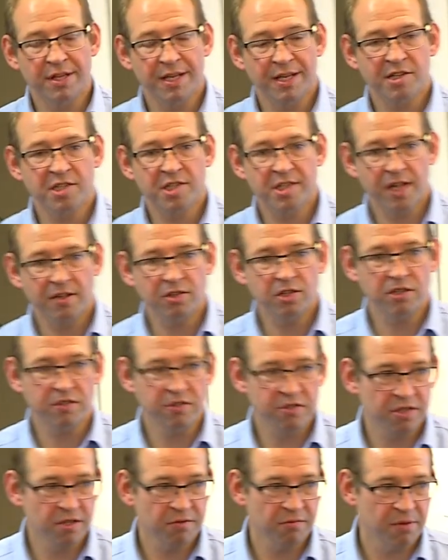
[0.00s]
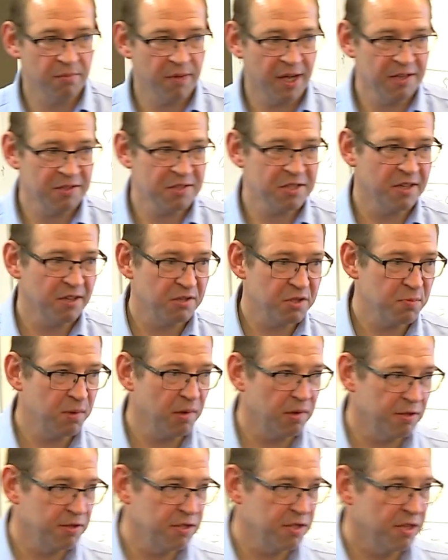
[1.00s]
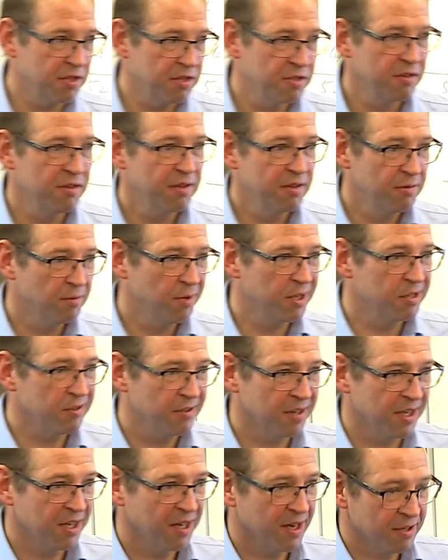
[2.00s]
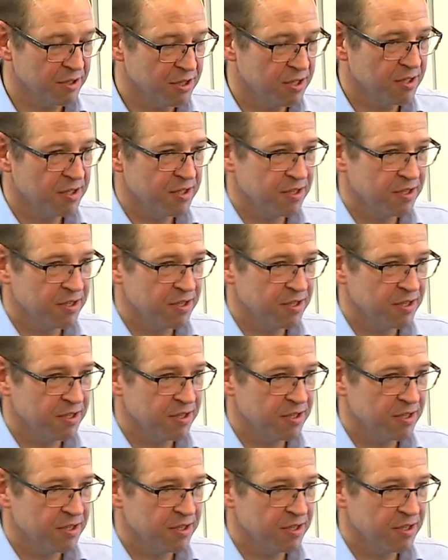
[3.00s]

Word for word: the extensions that we make to those policies, where do you think it actually